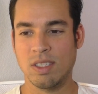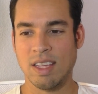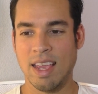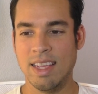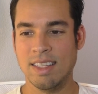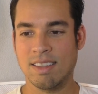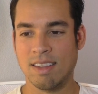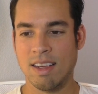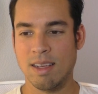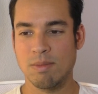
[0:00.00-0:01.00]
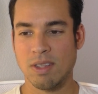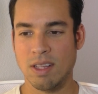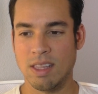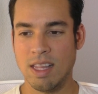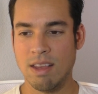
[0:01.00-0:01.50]
What's 8 times
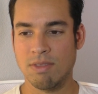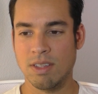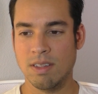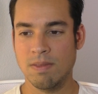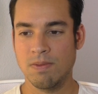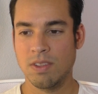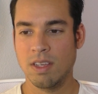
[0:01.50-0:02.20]
11?